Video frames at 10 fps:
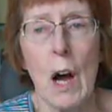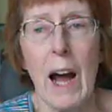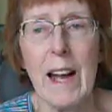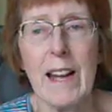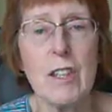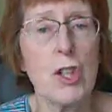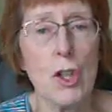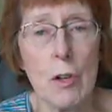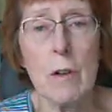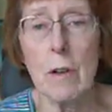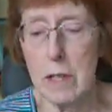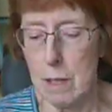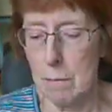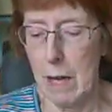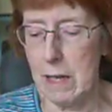I
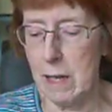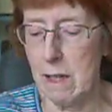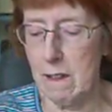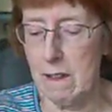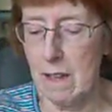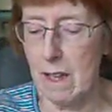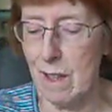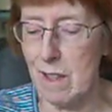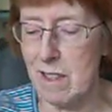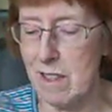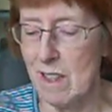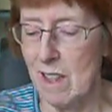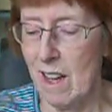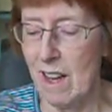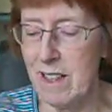enjoy making things
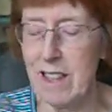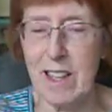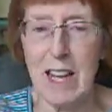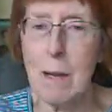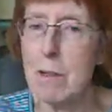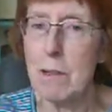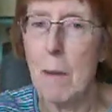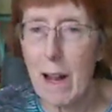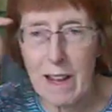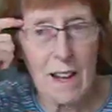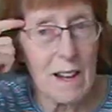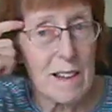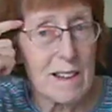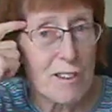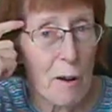and it keeps my
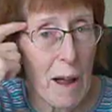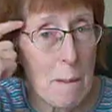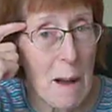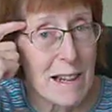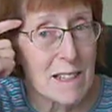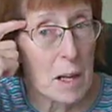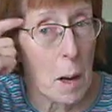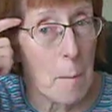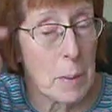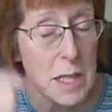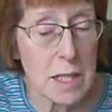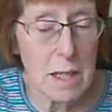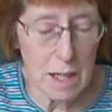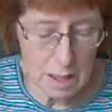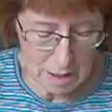grey matter
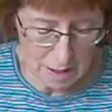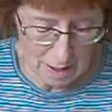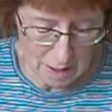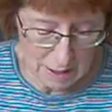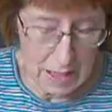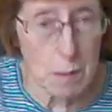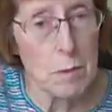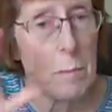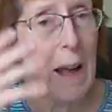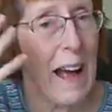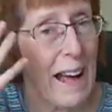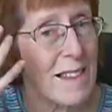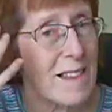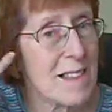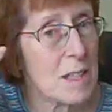busy, keeps my
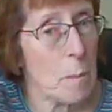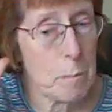hands